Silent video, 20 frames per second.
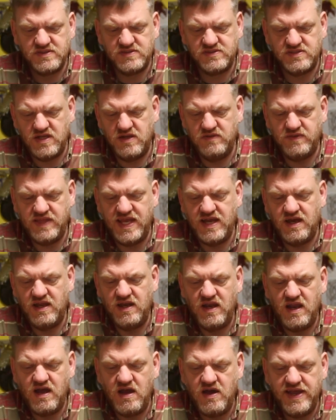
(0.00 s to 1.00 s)
So they are
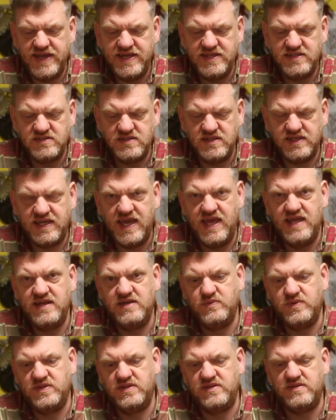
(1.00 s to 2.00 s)
lined,
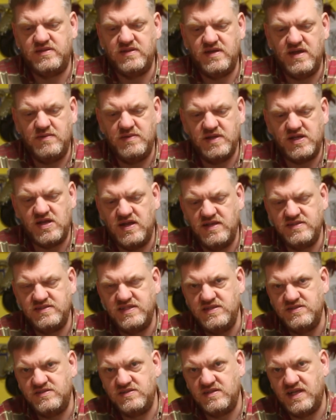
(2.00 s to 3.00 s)
again, with a kind of
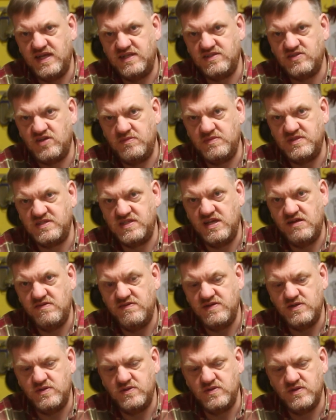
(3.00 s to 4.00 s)
tinsulate type
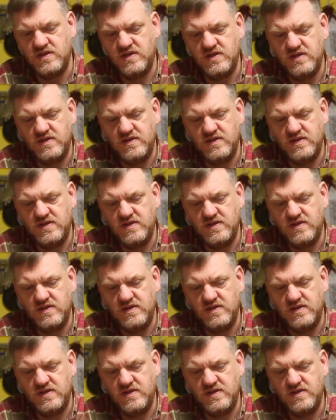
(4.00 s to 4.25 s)
material.